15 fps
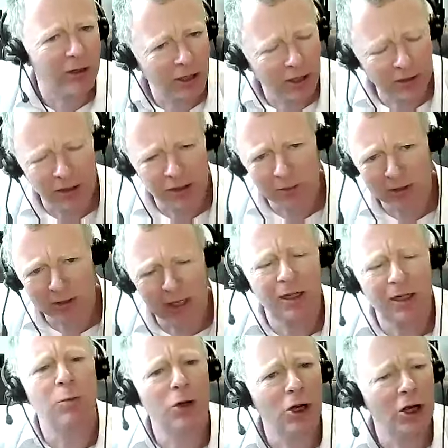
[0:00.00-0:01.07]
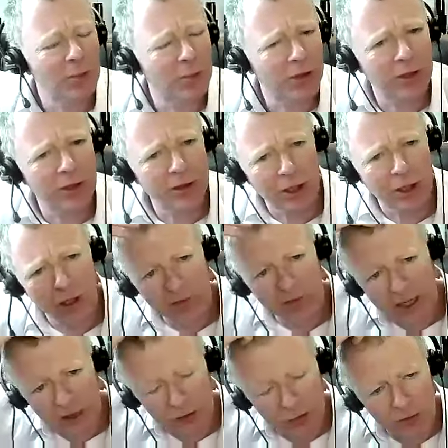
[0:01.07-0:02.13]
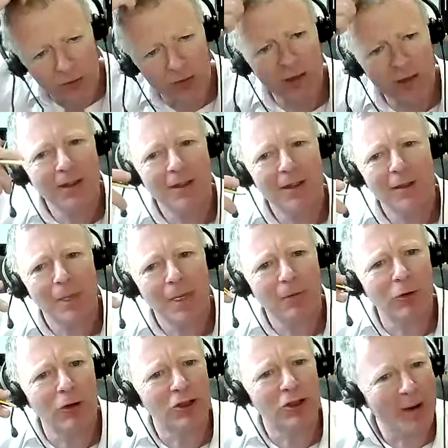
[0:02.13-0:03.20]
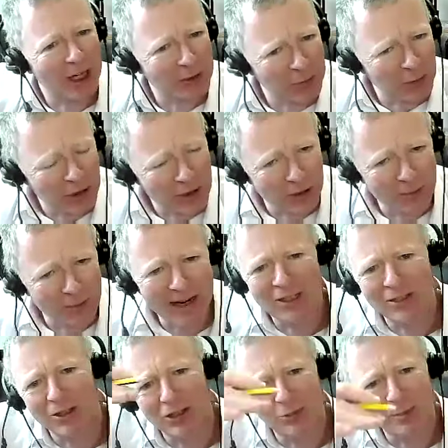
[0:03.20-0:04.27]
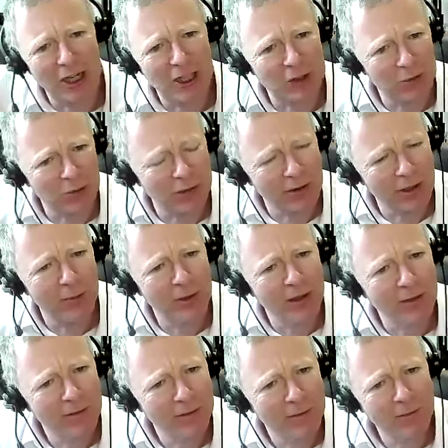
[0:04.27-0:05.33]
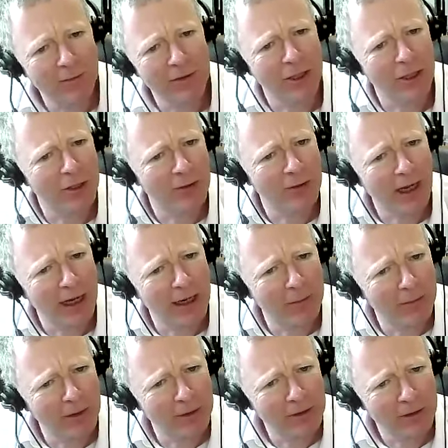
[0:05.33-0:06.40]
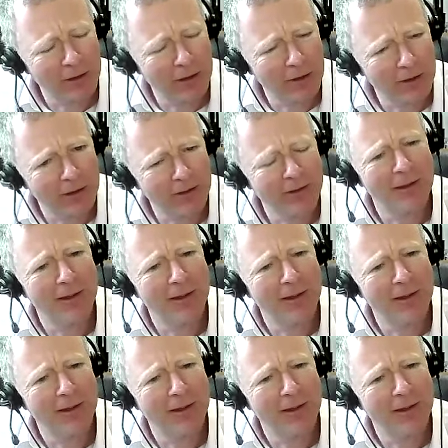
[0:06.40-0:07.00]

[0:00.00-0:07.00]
You know, I suppose that can work, but I don't know if an actual voyage management or maintenance management can be turned into a game. But I don't know.